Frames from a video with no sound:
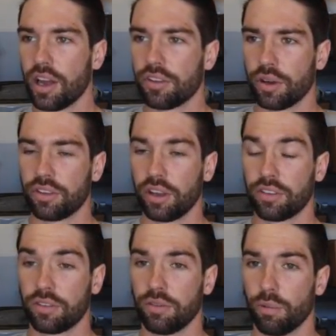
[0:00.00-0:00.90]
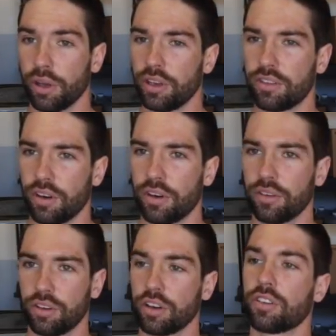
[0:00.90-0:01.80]
So it's really
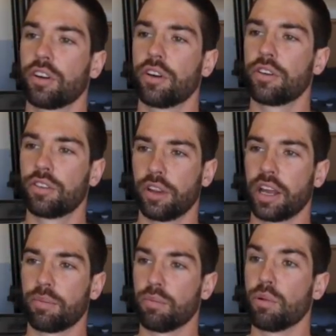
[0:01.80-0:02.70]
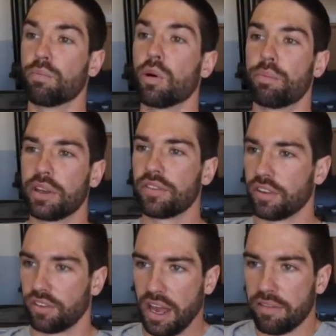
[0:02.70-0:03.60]
took a turn to like more
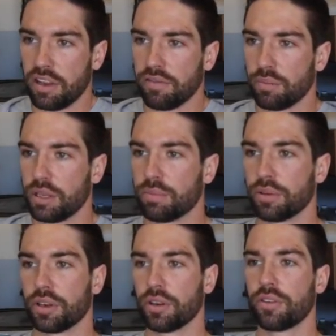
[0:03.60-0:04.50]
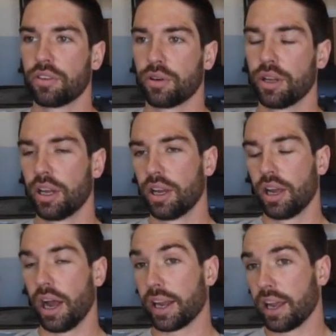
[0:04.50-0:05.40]
business savvy for people, you know. So
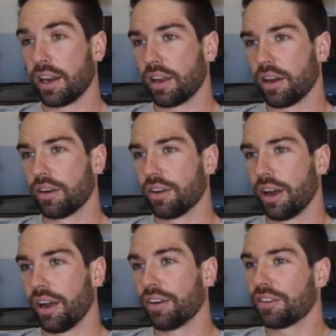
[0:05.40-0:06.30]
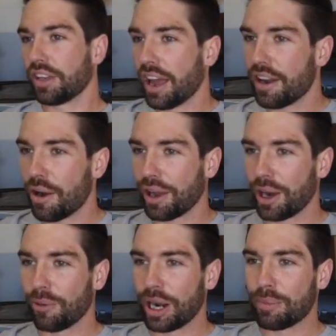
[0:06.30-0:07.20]
I get it. I understand now,
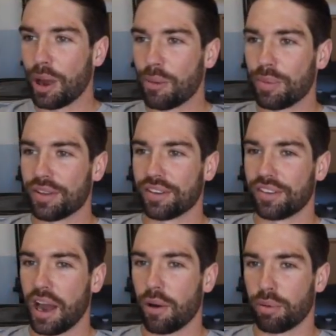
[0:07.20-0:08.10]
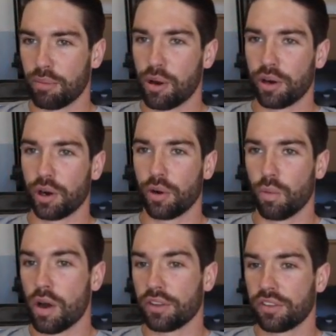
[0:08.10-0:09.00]
kind of running my own business, how a promoter
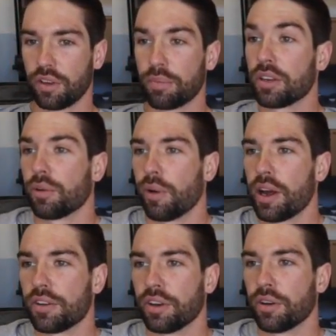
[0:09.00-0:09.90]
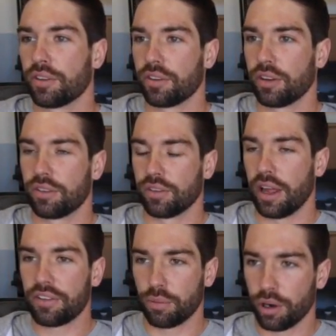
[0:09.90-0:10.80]
wants something to run. You know, it's
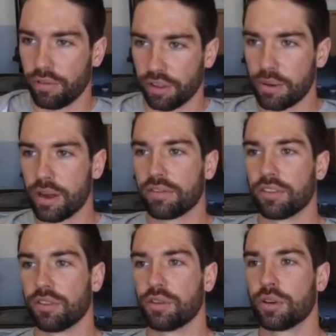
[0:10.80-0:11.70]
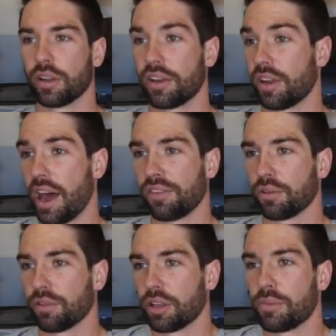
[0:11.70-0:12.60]
less work for them to have to do and less
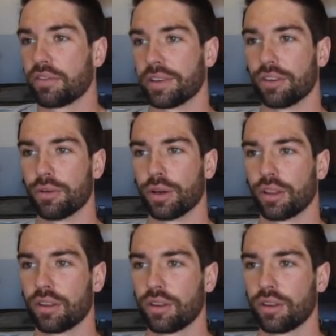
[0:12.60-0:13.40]
hassle for them to have to deal with.